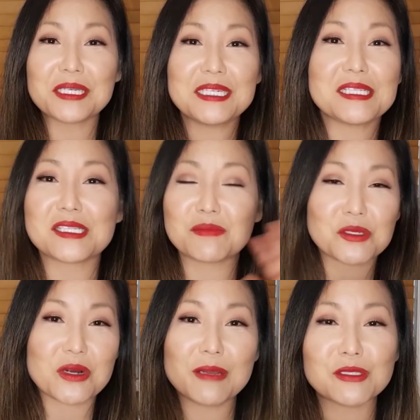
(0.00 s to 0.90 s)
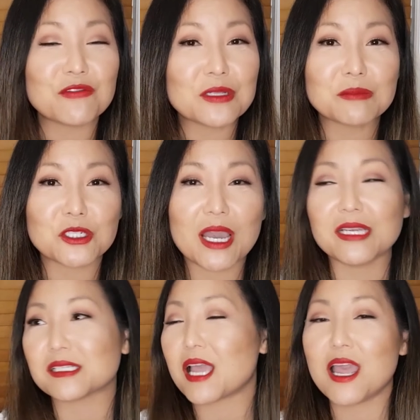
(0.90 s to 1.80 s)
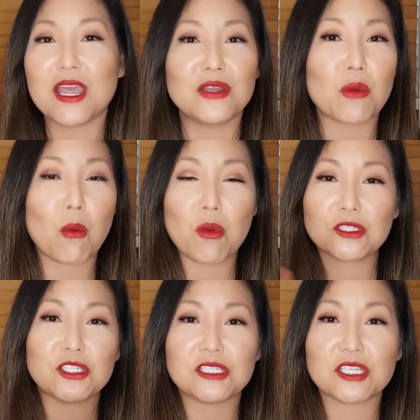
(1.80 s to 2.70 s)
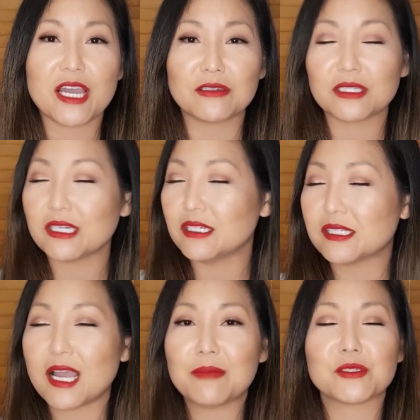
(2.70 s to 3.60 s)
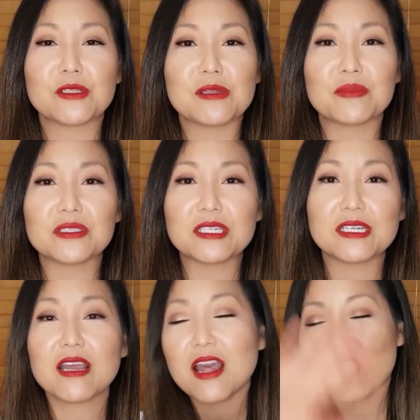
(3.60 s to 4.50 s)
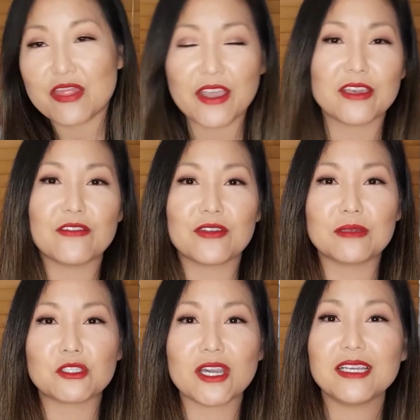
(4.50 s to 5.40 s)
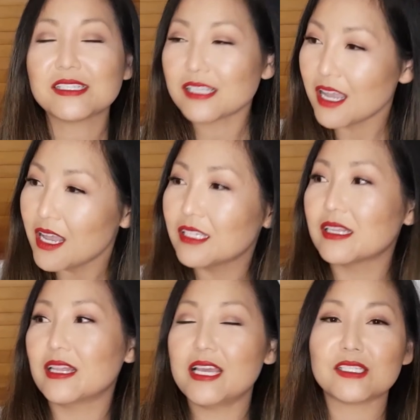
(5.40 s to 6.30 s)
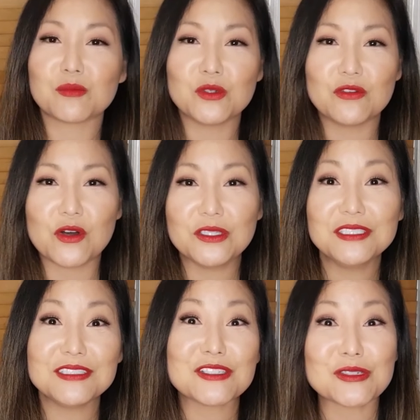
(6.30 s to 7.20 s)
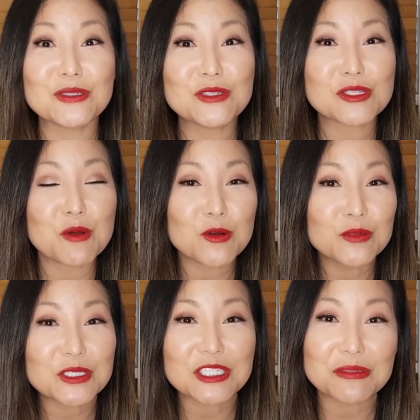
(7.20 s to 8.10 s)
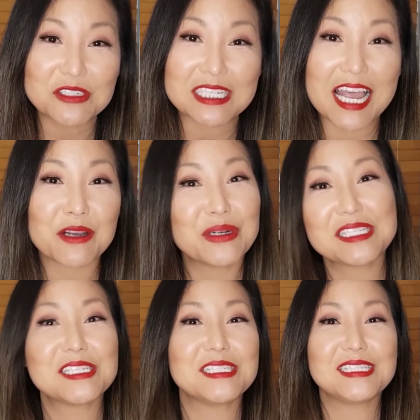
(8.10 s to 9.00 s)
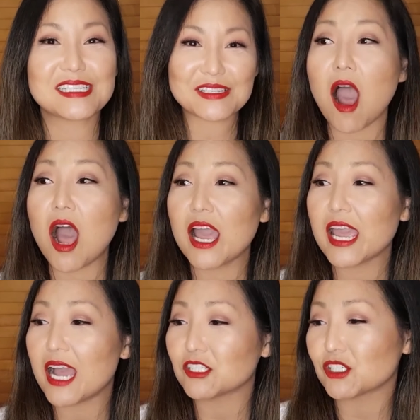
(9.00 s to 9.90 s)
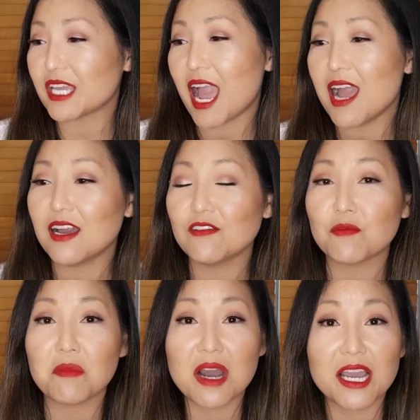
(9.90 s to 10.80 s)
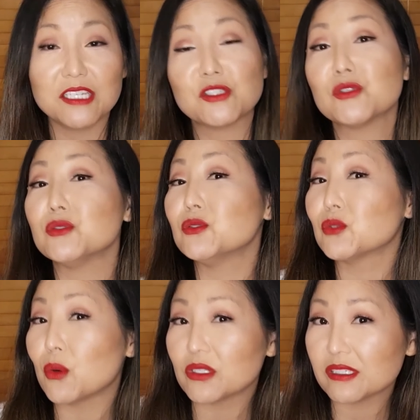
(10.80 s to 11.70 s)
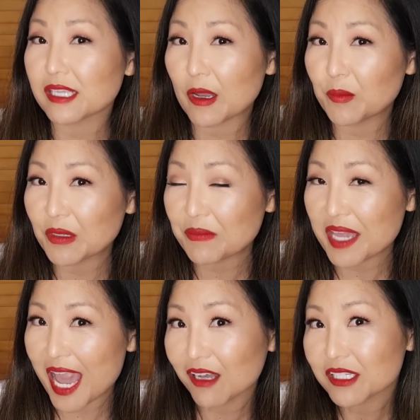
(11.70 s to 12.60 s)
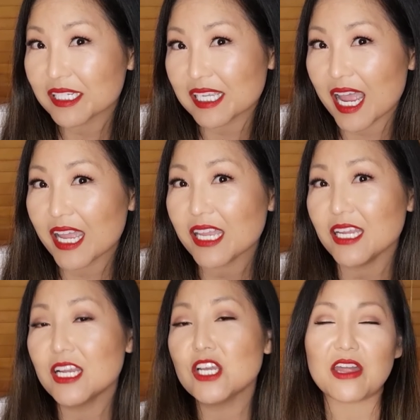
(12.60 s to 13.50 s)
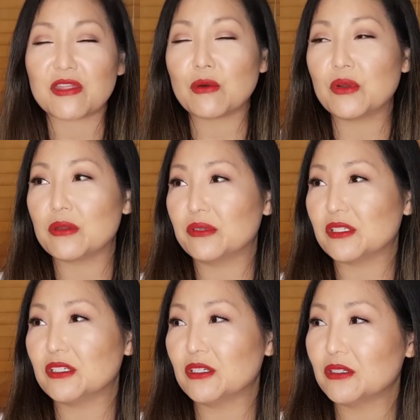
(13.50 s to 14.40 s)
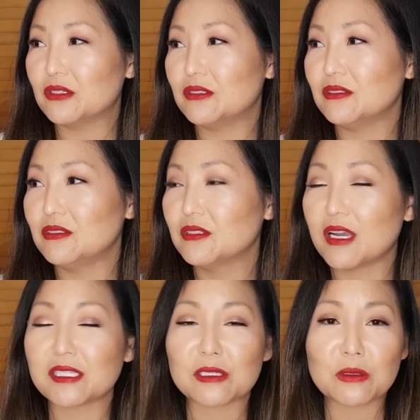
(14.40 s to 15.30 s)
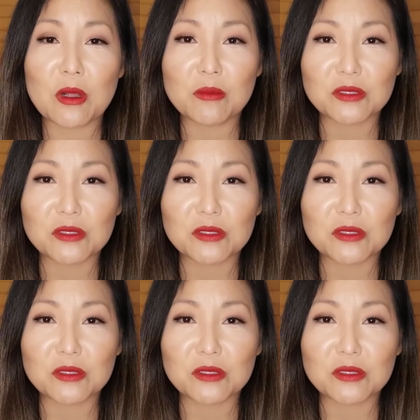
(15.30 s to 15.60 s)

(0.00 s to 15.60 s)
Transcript: Please subscribe to Phillip Chase and watch his channel. He is absolutely brilliant. Thank you, Phillip Chase. Let's move on to the small booktuber tag questions. I actually have my two daughters helping me out today. I thought it was a nice little